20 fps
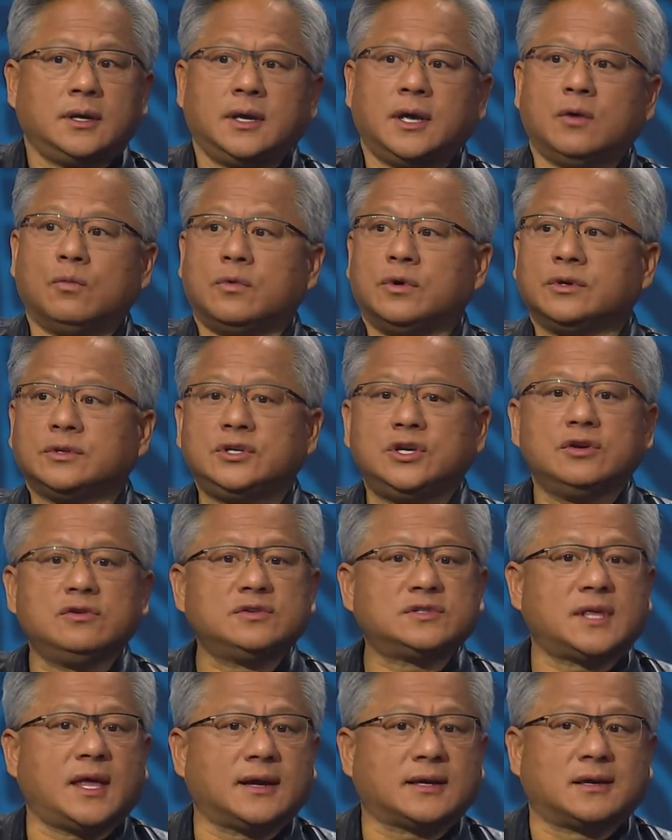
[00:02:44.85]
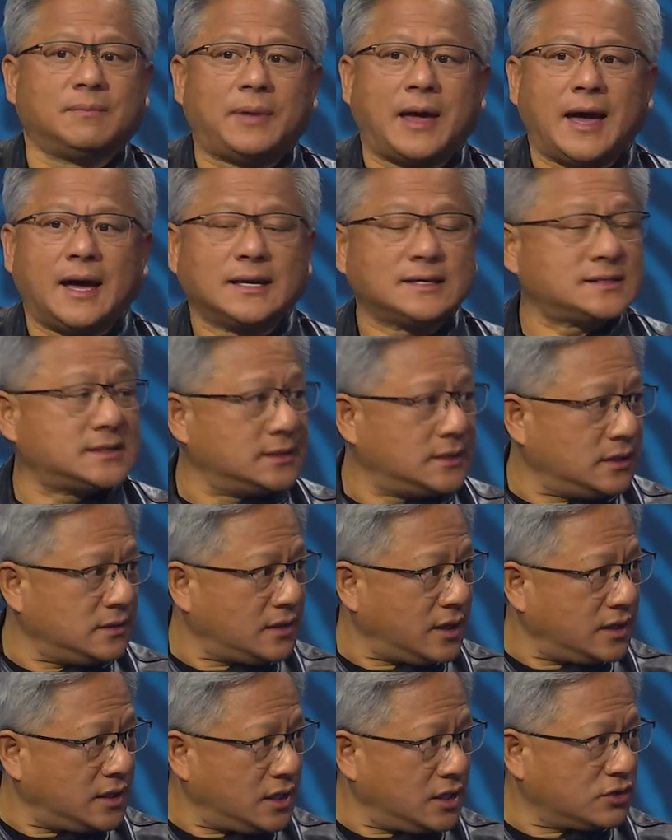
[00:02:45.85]
And we'll use that capacity,
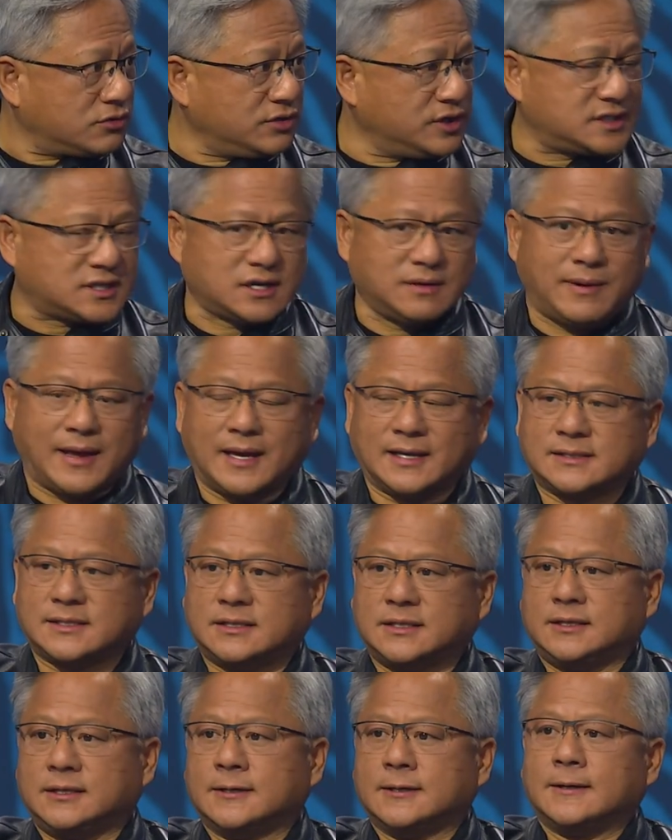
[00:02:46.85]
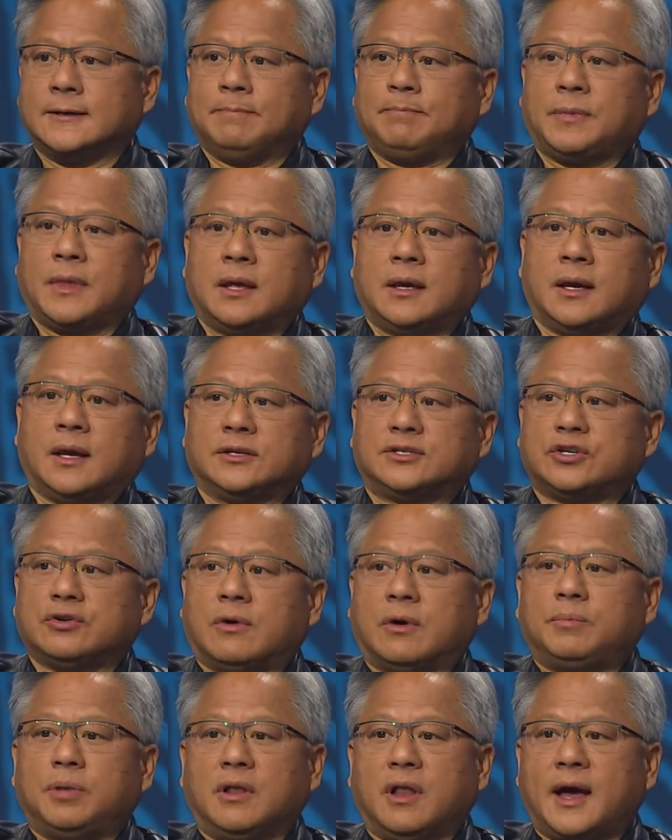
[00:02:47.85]
that increased capacity, uh,
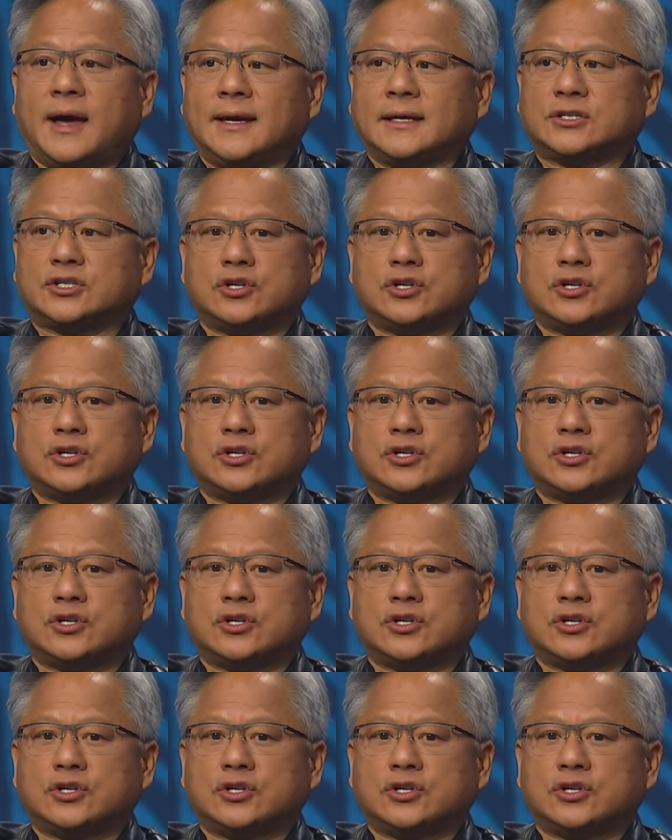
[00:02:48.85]
to apply it